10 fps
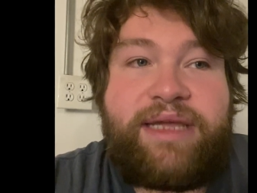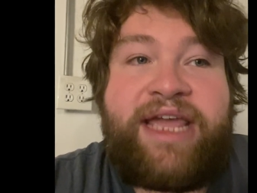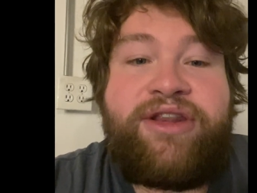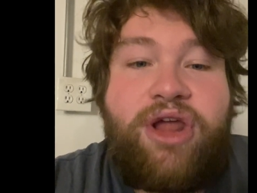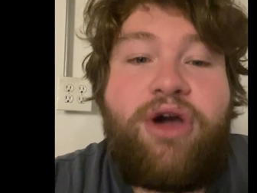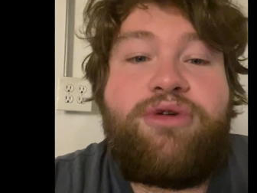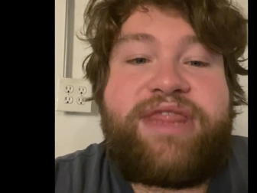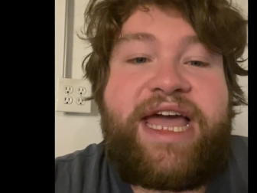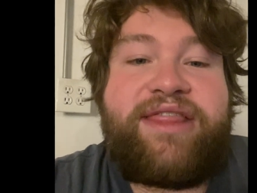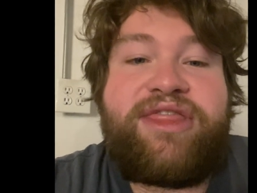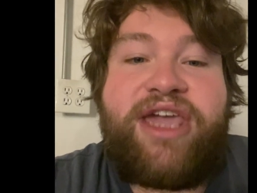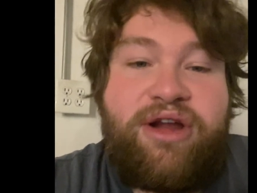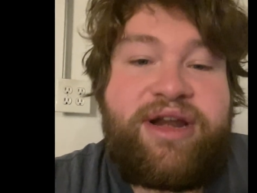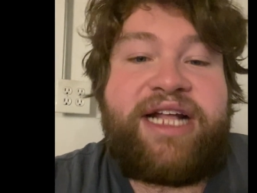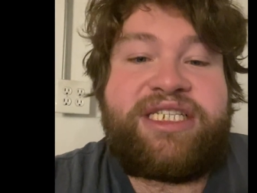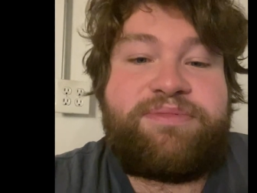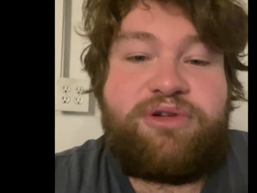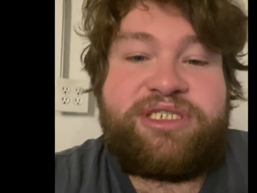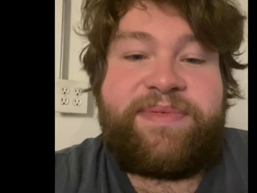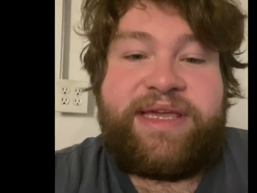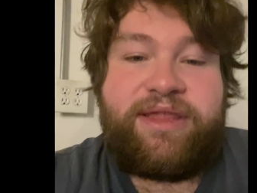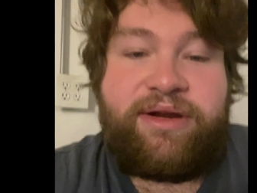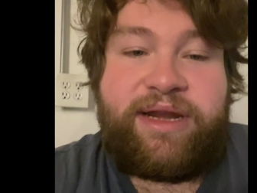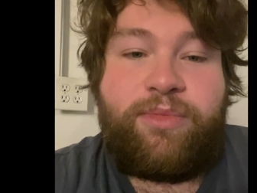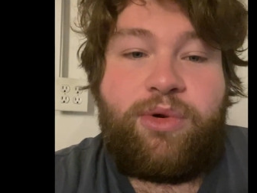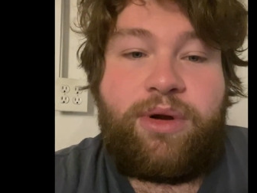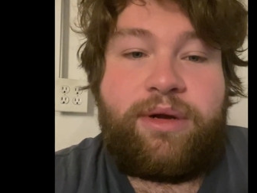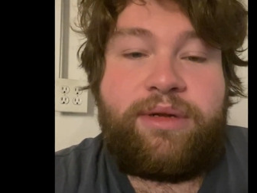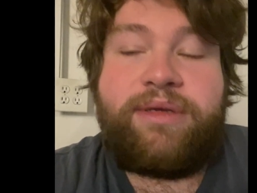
and know that they are not supposed to be there anymore.